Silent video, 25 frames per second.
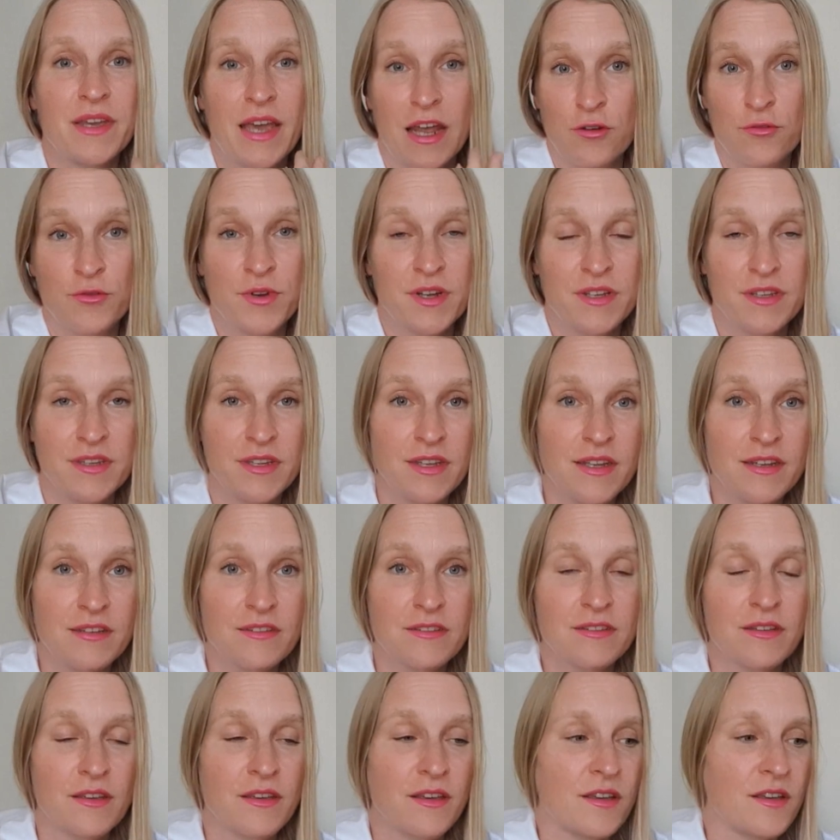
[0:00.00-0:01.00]
caloric
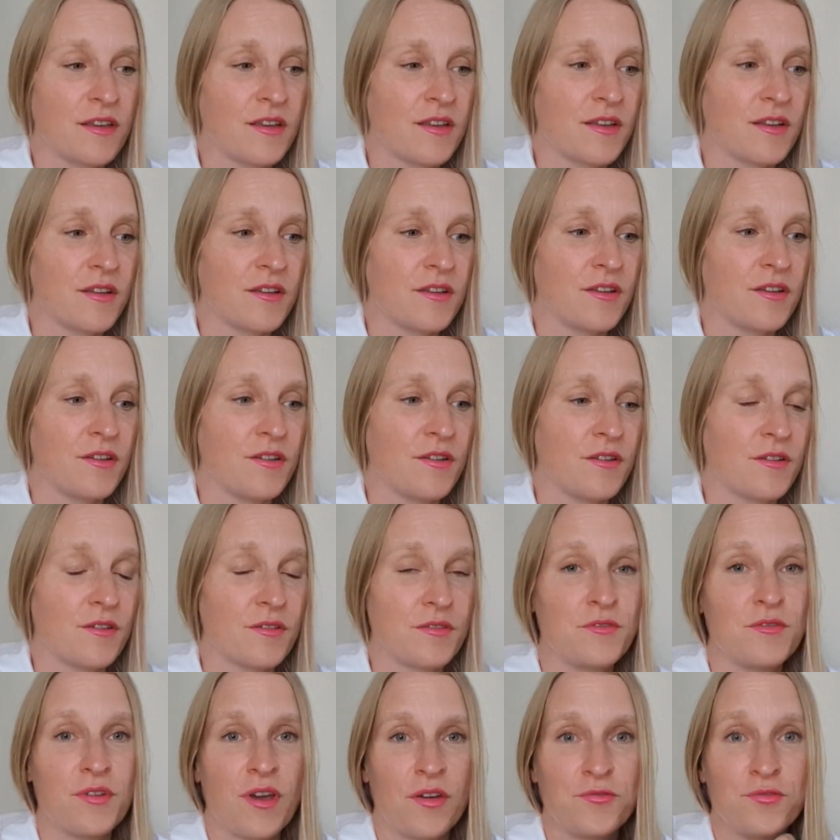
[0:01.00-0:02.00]
needs.
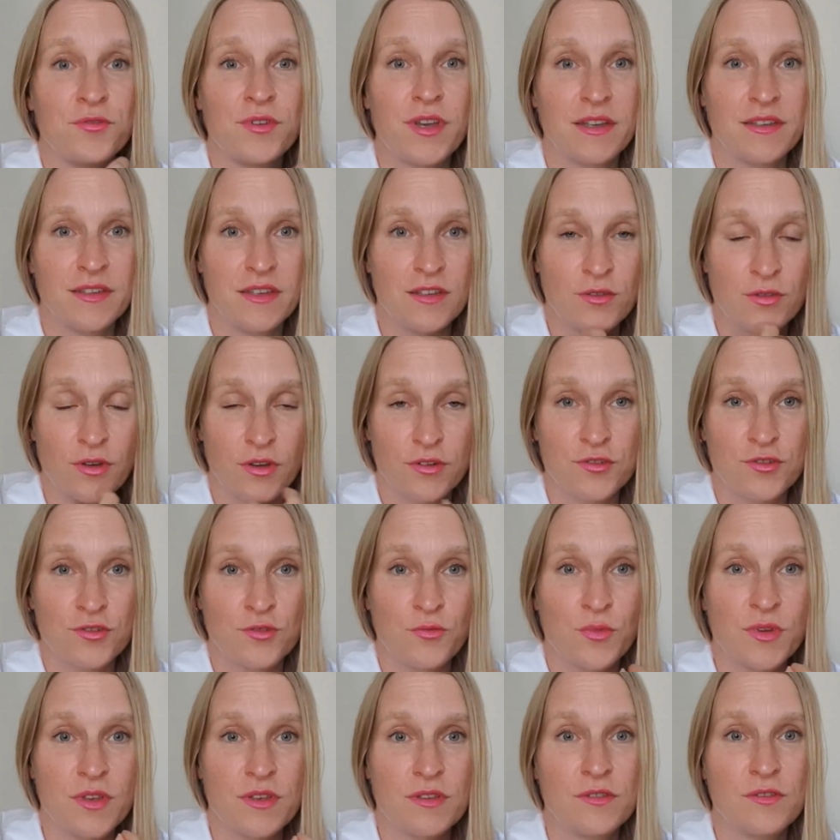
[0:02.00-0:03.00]
You have to get in
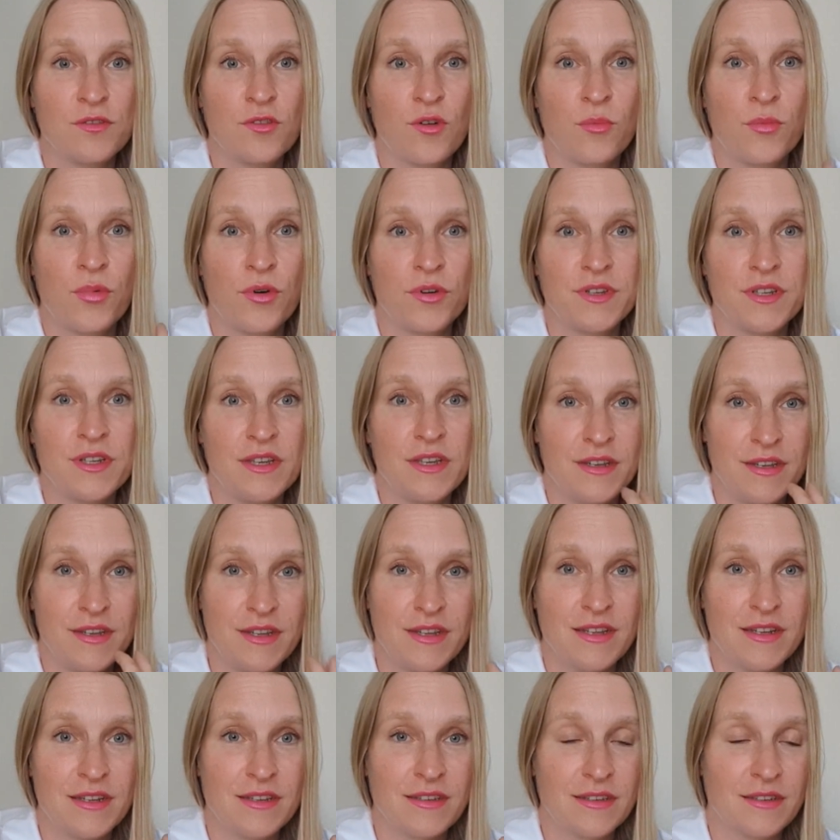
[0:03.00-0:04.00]
touch with your body
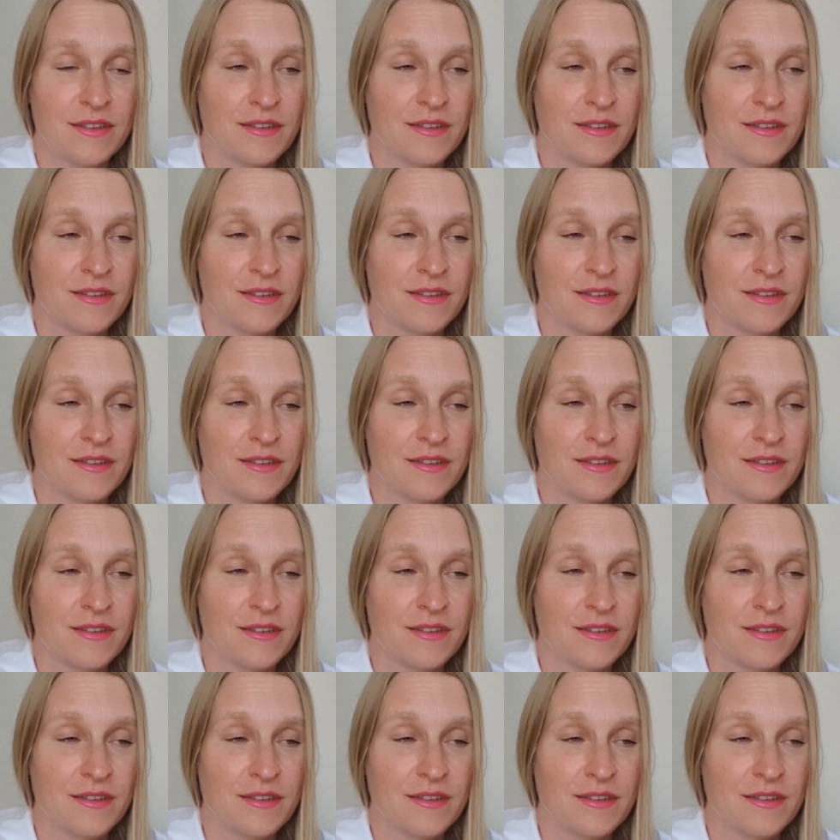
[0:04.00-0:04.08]
needs,